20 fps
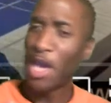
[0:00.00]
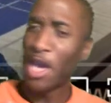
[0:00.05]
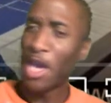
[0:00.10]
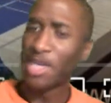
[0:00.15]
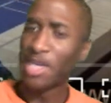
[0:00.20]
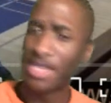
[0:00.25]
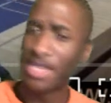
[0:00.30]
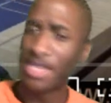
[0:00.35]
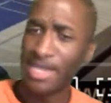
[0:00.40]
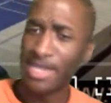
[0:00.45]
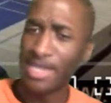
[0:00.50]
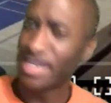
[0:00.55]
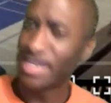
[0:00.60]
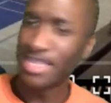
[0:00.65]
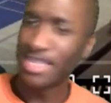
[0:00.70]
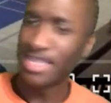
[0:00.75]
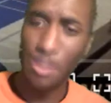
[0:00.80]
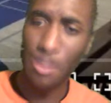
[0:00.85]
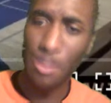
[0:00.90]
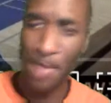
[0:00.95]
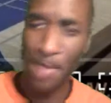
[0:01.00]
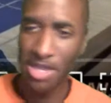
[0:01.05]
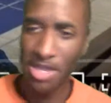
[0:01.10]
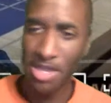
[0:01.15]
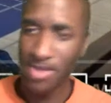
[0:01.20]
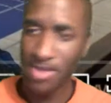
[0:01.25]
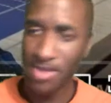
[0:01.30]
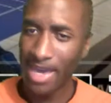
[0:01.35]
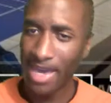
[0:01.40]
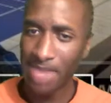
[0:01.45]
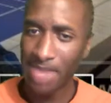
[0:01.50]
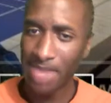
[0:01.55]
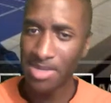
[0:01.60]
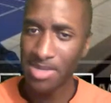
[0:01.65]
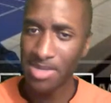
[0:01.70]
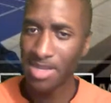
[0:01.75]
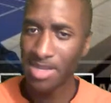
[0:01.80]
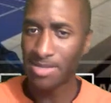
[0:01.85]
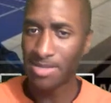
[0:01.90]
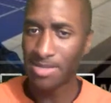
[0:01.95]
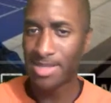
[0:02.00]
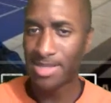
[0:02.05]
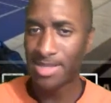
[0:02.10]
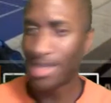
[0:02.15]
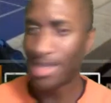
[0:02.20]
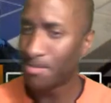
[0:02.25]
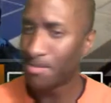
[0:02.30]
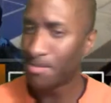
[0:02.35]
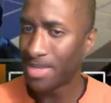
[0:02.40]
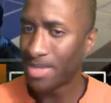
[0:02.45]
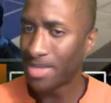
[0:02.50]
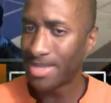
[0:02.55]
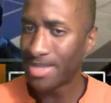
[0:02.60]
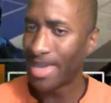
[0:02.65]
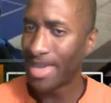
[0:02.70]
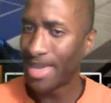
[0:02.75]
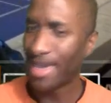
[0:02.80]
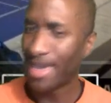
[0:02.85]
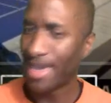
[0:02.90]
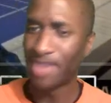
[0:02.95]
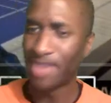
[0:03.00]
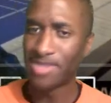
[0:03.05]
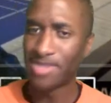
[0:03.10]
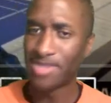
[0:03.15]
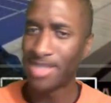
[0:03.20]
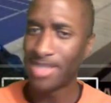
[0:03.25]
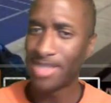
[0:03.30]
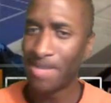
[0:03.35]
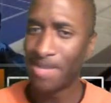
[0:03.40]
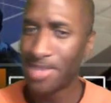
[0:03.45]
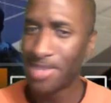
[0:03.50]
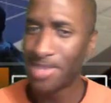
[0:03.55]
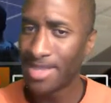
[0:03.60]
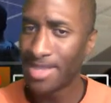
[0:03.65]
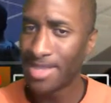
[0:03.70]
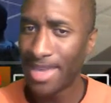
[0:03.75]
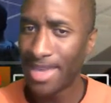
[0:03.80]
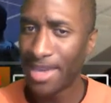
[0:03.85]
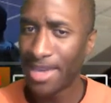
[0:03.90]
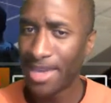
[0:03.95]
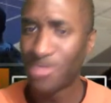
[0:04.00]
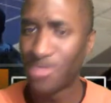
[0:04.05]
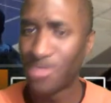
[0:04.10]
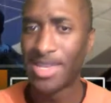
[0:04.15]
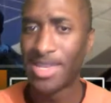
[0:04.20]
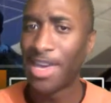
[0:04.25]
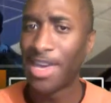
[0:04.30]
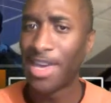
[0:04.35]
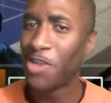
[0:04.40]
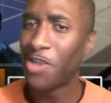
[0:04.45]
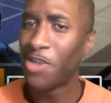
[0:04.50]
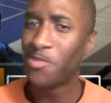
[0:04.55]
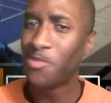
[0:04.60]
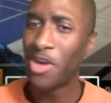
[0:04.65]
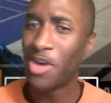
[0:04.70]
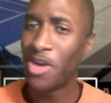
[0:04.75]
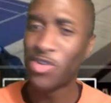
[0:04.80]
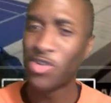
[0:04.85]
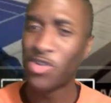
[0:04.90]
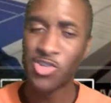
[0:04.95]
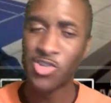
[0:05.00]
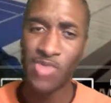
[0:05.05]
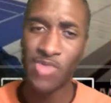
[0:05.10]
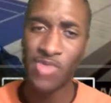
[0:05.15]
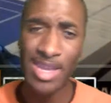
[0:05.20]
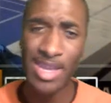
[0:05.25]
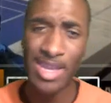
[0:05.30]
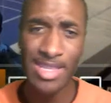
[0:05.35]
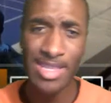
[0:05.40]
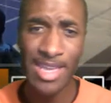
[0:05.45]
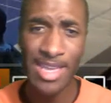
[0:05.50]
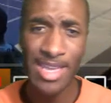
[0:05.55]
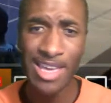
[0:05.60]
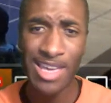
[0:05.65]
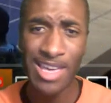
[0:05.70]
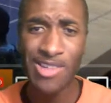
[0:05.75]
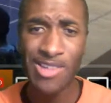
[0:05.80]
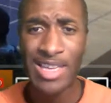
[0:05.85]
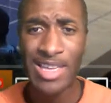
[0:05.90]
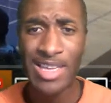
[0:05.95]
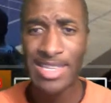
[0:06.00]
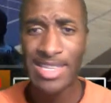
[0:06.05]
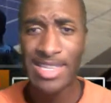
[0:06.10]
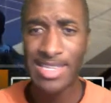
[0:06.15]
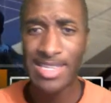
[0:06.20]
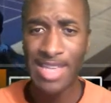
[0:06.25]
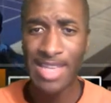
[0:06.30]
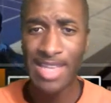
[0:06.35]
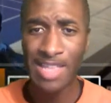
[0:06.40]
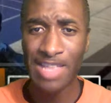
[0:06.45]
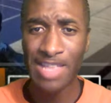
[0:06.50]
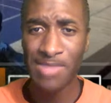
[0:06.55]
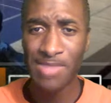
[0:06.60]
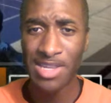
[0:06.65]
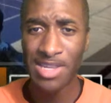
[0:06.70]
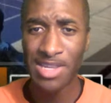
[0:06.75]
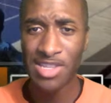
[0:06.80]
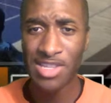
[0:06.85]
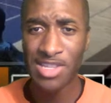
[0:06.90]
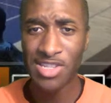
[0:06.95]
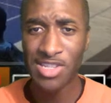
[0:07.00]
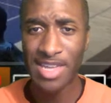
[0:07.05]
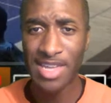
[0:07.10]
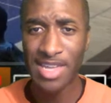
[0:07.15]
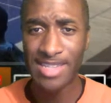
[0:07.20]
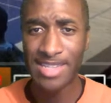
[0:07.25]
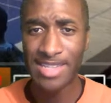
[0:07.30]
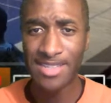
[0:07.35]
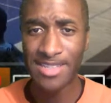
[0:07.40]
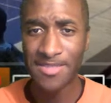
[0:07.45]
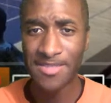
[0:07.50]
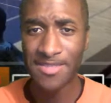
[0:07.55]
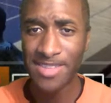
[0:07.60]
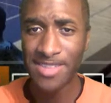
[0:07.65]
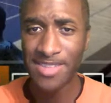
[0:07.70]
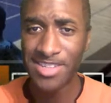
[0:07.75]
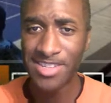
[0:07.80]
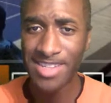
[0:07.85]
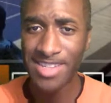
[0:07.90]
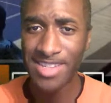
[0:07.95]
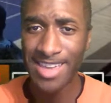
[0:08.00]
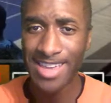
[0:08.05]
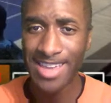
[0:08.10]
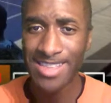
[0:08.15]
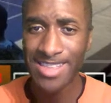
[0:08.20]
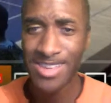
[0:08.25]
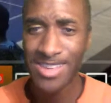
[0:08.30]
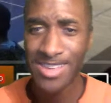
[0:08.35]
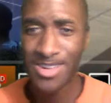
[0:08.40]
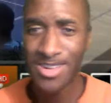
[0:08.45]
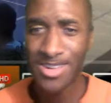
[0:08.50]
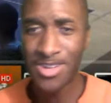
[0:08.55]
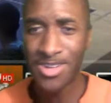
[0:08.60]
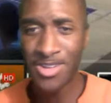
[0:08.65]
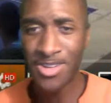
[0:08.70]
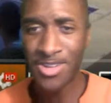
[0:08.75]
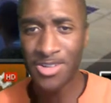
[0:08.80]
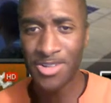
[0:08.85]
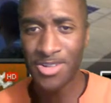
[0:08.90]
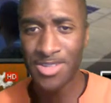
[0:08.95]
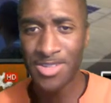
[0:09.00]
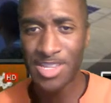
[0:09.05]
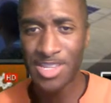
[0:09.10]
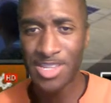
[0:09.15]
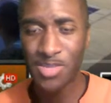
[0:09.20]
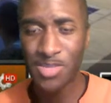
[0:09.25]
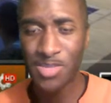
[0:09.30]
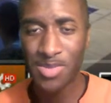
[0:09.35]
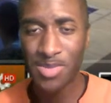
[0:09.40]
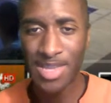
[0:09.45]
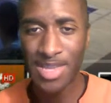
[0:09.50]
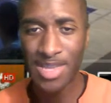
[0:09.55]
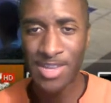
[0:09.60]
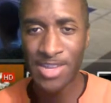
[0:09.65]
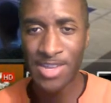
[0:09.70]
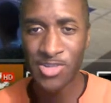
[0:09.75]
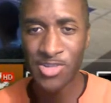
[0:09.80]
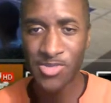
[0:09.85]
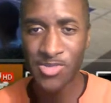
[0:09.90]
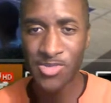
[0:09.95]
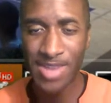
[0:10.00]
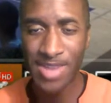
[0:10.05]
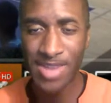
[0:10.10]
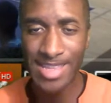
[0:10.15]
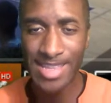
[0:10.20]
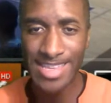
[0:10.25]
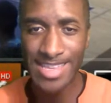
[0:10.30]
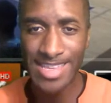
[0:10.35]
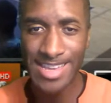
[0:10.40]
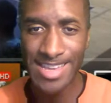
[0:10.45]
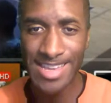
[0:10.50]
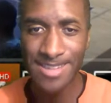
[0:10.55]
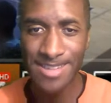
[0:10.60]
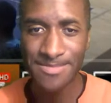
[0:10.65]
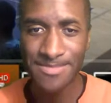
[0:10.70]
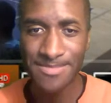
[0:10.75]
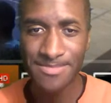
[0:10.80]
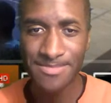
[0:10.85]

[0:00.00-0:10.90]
Glenn, get in a better habit of stepping down to help out. Because right now, Solomon has to officiate all these players right here.